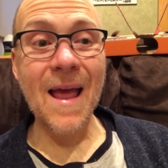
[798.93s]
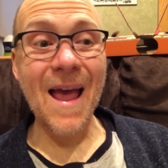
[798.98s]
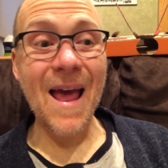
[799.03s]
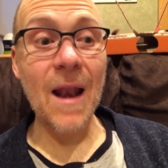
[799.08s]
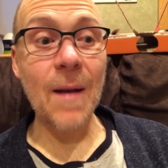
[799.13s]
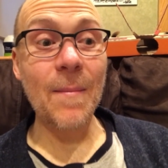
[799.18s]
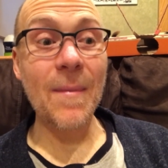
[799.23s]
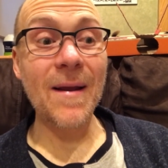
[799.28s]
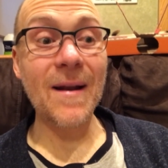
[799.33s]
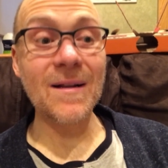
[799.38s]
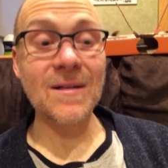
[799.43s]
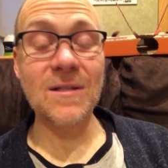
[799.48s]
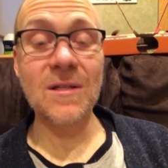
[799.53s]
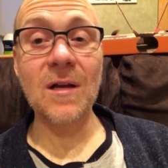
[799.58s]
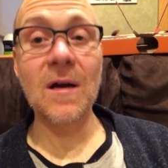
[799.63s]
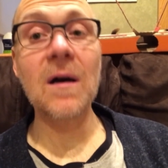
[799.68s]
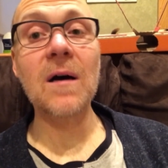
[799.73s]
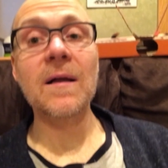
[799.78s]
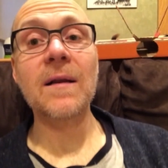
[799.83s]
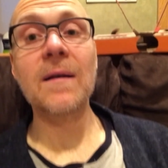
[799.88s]
And it made a
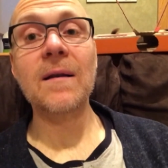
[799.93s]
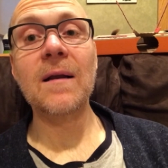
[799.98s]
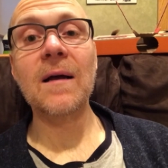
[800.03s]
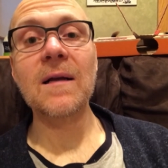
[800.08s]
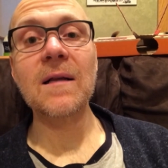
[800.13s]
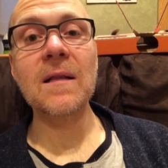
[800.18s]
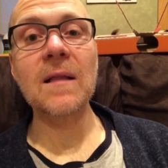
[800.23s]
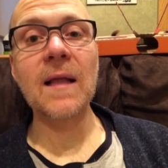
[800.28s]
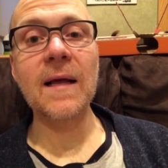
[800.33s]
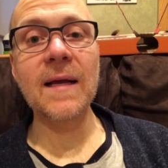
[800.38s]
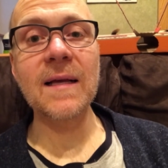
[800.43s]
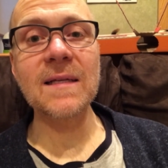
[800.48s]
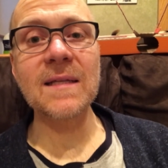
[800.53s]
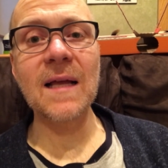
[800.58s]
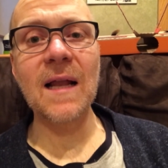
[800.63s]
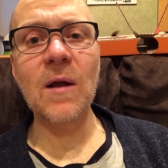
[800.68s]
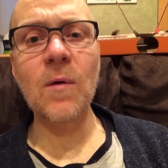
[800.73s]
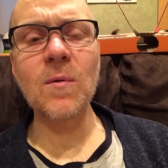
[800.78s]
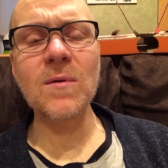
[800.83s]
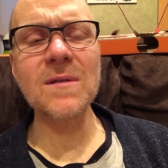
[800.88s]
ton. Like I
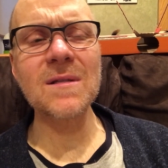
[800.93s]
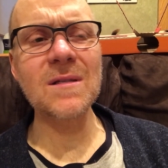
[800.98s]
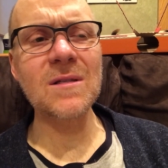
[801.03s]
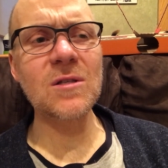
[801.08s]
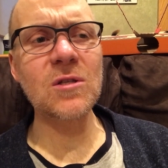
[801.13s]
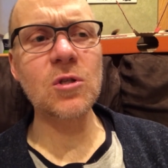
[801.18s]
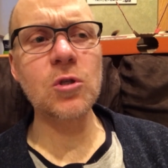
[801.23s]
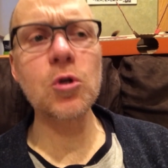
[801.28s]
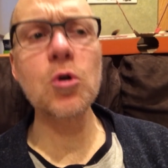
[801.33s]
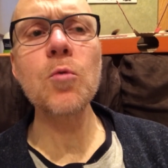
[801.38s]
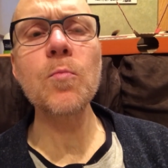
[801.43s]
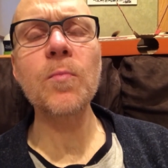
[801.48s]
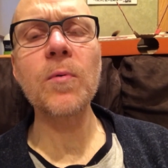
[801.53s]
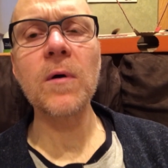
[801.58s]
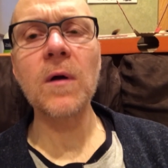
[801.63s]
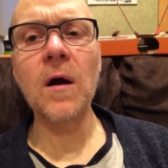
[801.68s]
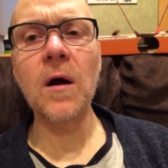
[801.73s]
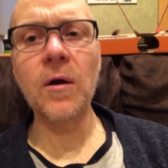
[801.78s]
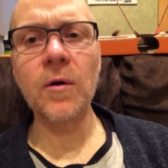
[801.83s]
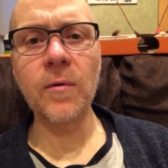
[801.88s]
said, I wasn't
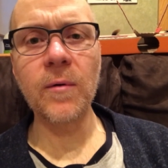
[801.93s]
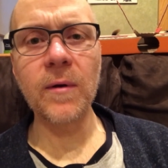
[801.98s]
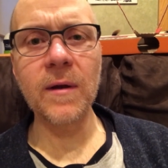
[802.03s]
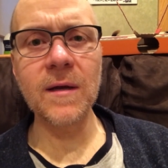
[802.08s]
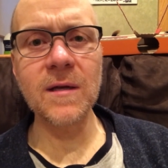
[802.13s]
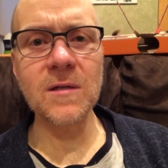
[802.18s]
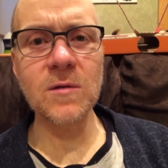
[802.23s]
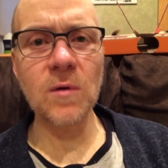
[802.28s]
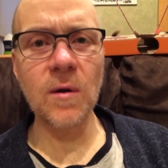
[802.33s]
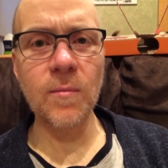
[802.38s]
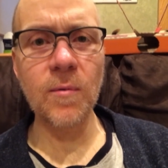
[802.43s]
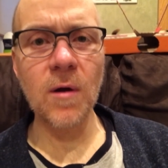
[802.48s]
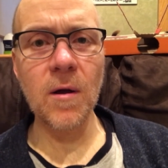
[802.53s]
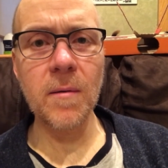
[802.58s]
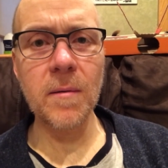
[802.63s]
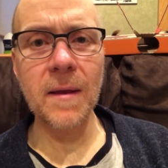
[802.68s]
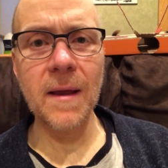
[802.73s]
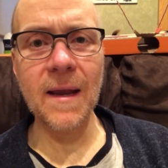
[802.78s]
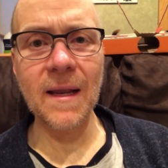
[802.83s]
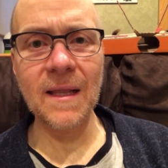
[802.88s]
super hungry, so I
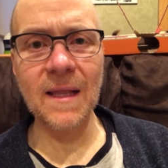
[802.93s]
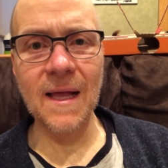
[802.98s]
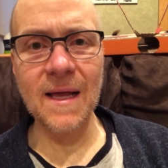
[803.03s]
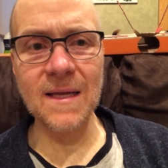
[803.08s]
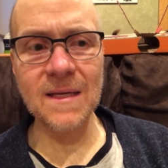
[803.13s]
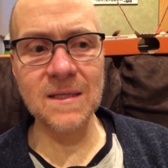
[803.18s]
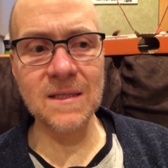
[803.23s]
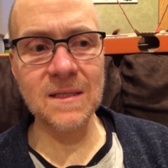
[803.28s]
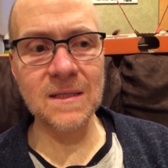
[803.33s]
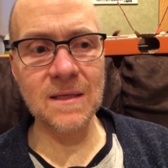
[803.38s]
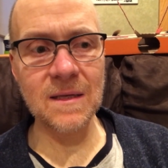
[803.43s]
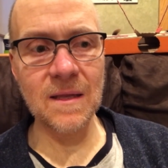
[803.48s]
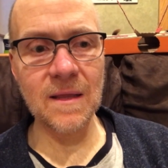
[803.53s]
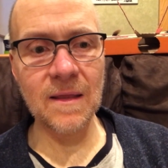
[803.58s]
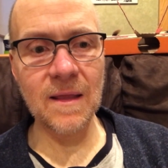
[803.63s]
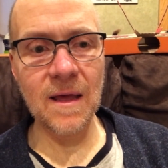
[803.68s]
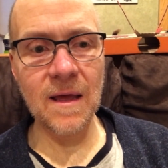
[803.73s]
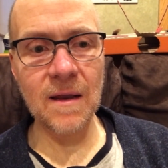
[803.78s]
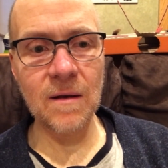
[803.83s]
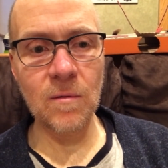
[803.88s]
probably ate less
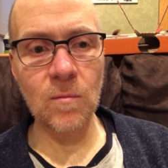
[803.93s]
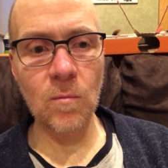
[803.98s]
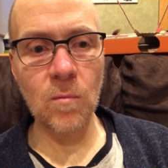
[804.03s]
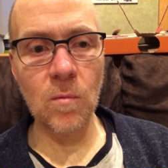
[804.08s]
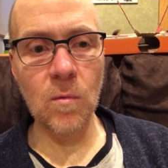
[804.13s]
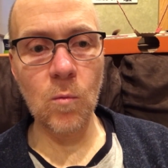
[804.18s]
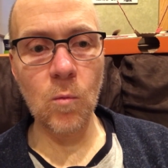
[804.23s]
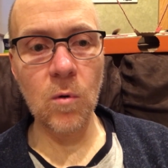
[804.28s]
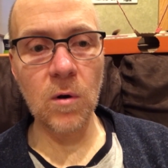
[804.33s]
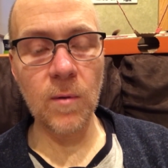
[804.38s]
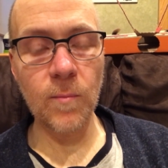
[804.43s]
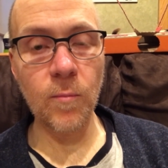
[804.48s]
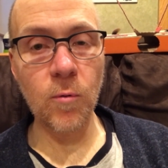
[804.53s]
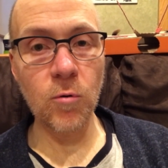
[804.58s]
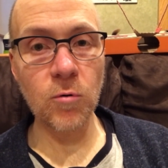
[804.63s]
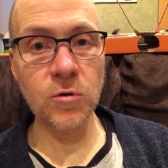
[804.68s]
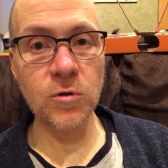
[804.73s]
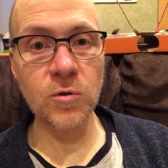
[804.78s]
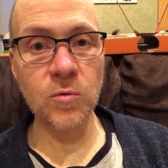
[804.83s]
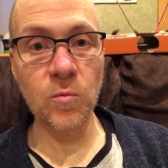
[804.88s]
than what a
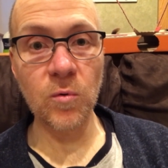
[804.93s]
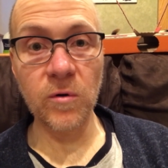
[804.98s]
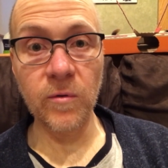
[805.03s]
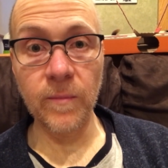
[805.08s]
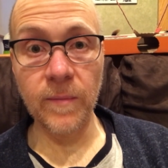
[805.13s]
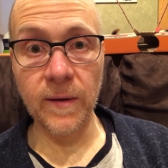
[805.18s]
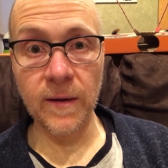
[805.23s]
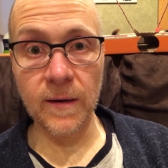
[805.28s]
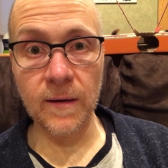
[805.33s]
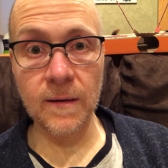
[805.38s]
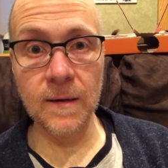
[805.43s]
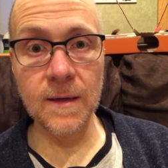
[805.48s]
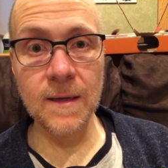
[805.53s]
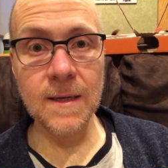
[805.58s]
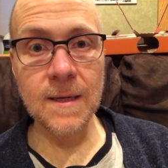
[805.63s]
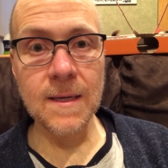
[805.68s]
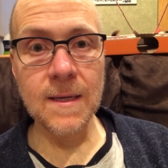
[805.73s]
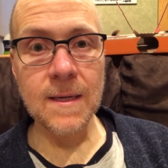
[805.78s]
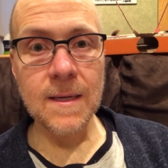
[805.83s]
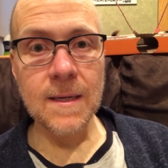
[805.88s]
portion would have been.
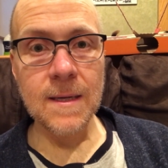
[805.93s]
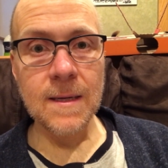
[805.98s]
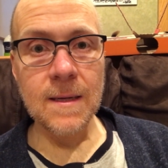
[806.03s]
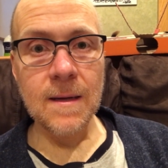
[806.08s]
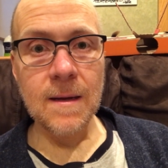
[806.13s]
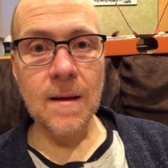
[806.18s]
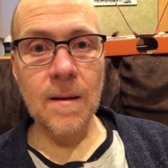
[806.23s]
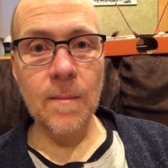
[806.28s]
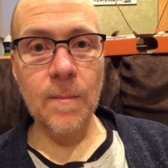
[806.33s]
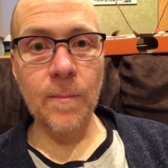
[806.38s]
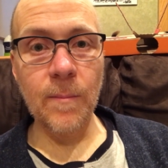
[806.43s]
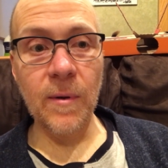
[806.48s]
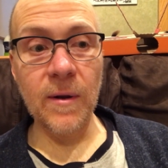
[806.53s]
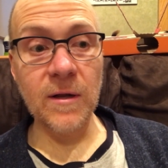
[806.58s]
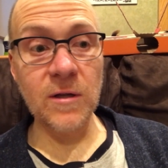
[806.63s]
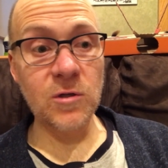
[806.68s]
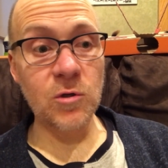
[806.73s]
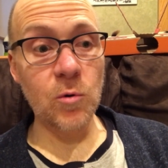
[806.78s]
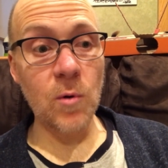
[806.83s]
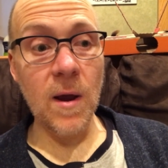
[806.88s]
But
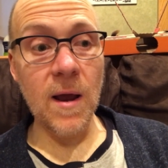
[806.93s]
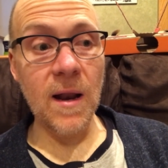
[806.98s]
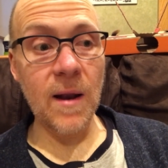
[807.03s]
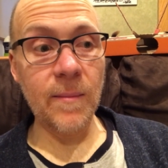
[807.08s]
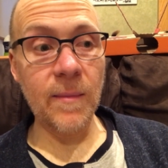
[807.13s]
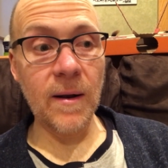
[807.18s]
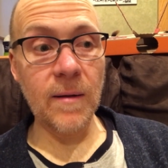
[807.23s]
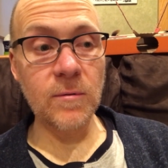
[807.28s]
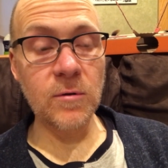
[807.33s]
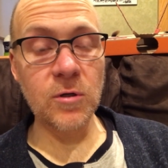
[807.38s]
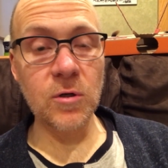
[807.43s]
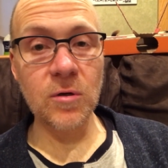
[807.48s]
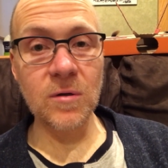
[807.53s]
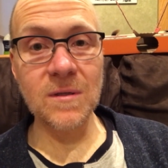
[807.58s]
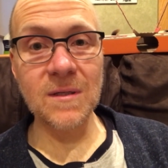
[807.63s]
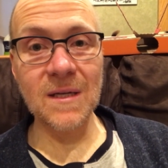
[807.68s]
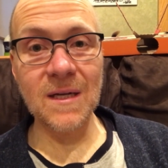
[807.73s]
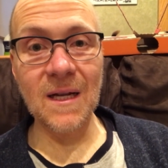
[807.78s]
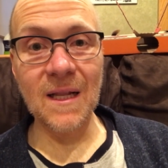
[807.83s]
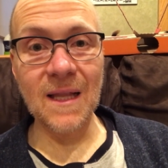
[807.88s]
it's great. I mean, I'm sure
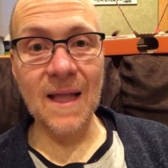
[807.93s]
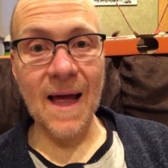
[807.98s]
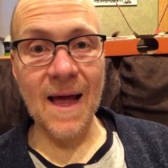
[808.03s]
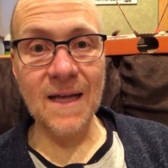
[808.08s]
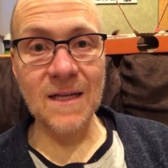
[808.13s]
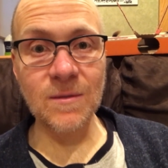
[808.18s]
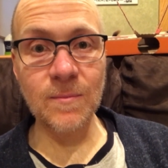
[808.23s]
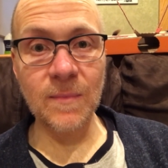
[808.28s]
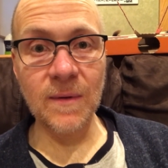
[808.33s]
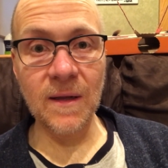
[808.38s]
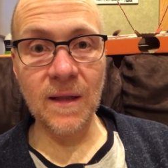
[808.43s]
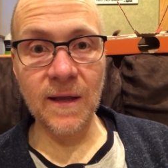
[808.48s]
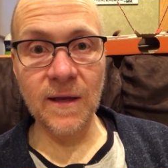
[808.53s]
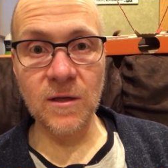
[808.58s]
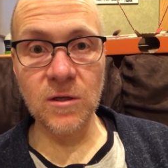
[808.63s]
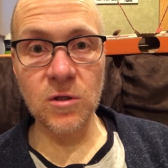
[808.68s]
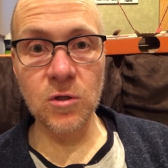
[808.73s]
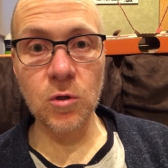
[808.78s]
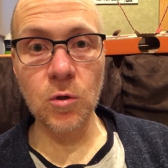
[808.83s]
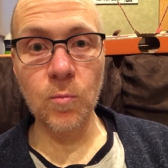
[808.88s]
it's going to last me like a
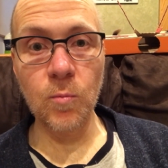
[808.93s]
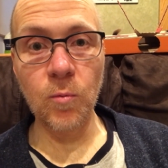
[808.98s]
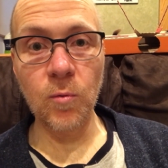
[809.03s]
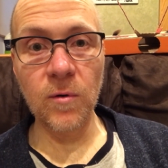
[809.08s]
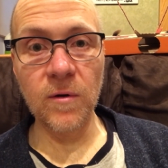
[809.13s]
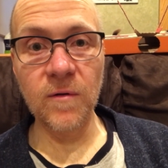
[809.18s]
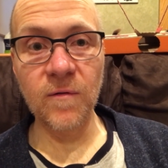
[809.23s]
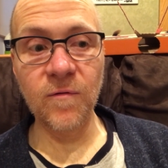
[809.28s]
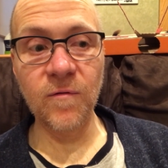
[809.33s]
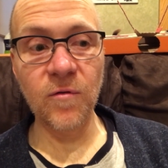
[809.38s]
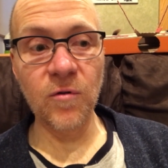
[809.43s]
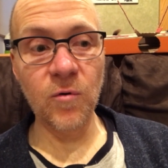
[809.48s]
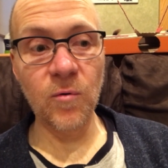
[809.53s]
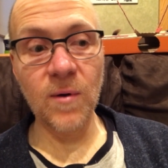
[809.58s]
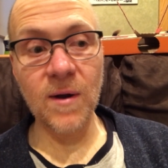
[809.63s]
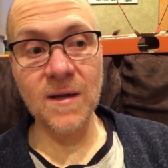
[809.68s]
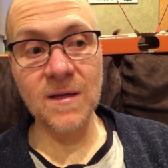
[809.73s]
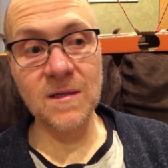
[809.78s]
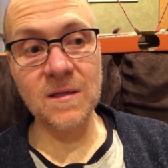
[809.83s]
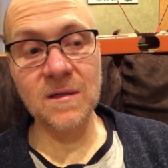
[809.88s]
soup would for the
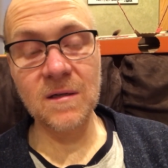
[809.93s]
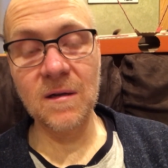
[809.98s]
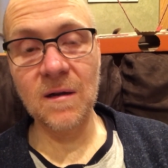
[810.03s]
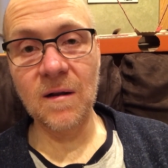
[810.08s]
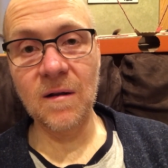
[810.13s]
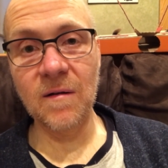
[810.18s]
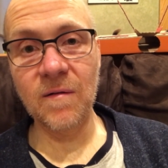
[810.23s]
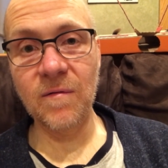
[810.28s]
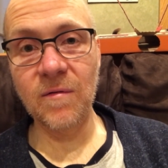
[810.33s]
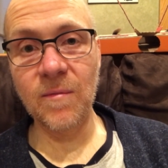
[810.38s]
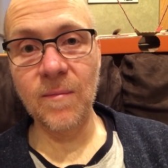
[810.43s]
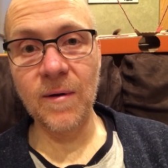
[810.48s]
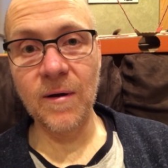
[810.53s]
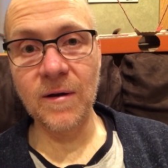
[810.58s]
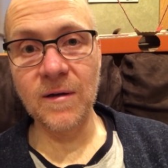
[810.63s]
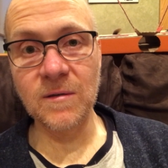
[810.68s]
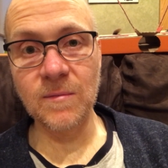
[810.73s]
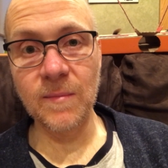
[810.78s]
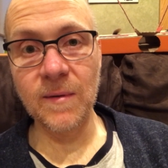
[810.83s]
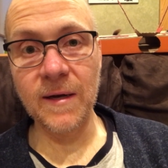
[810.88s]
rest of the
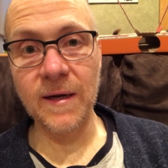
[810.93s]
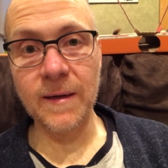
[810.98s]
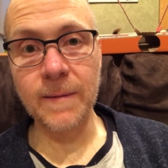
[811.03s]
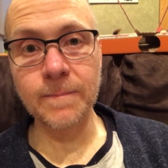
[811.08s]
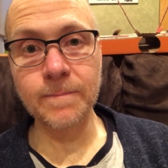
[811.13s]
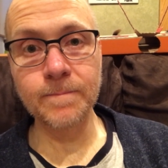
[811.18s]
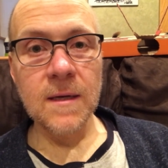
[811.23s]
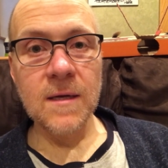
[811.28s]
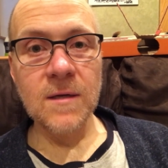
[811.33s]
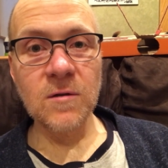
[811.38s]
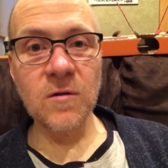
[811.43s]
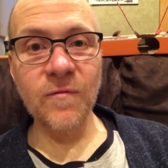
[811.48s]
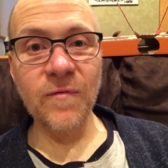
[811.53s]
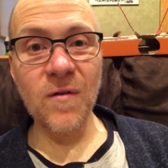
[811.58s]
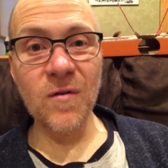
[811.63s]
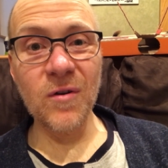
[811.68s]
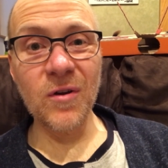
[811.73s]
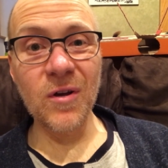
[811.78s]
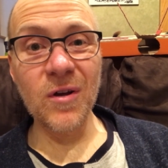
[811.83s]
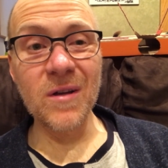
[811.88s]
Mary's Mini. So it
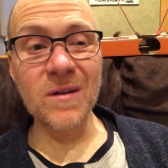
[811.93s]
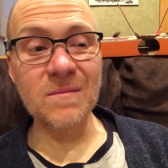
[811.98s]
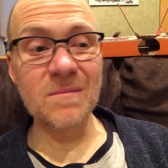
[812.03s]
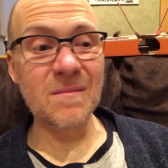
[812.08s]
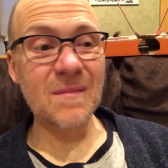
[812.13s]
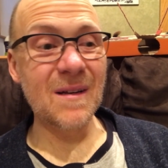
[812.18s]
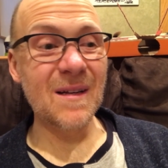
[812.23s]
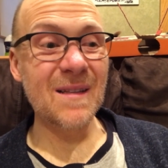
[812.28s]
felt good.